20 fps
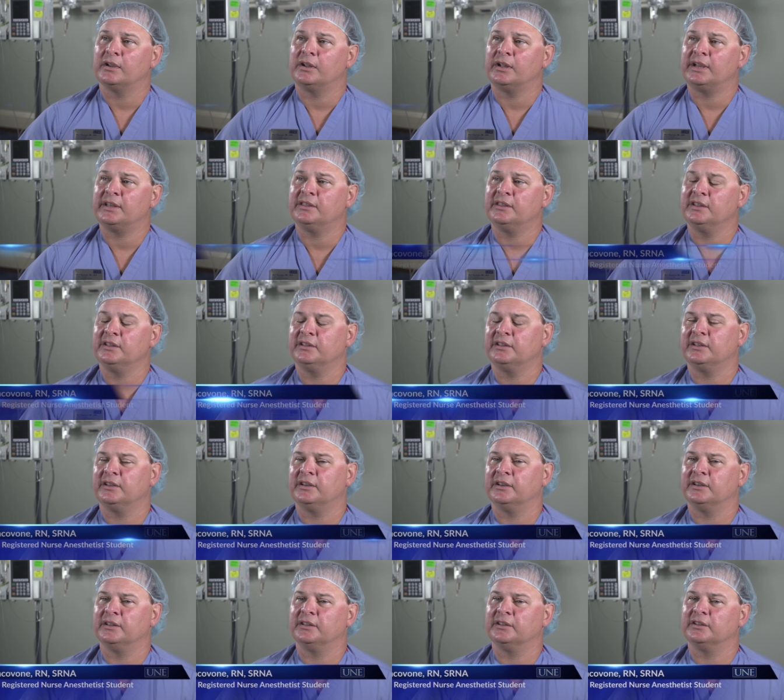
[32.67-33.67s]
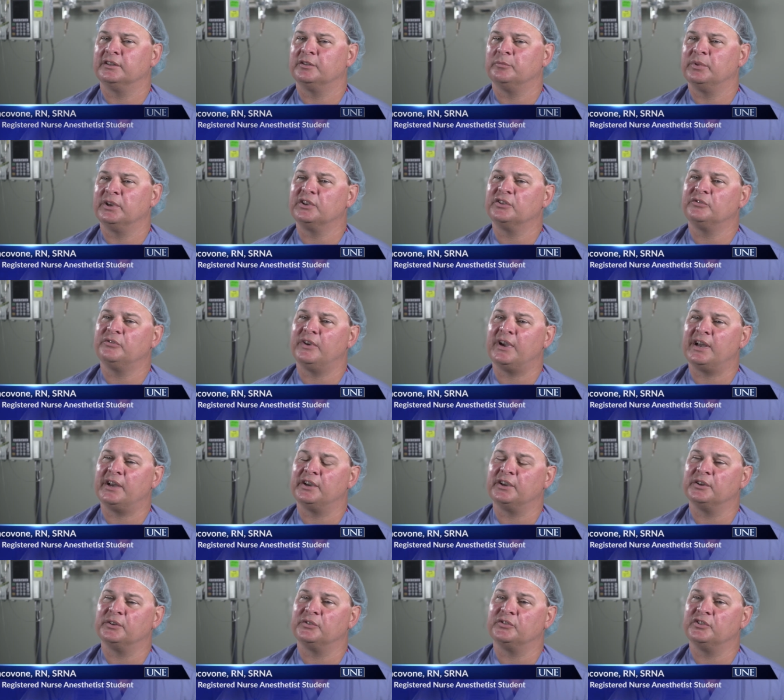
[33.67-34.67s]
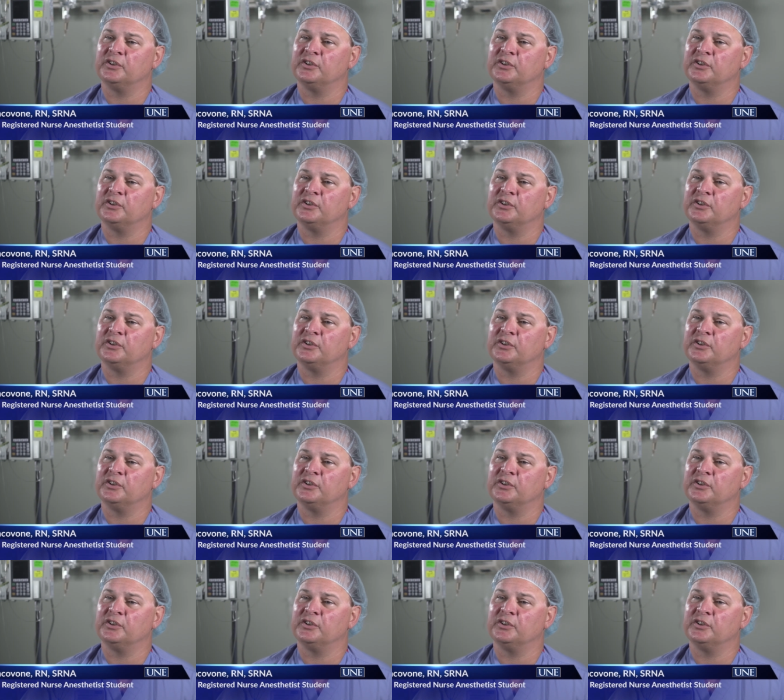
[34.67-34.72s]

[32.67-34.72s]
I think the, the biggest value of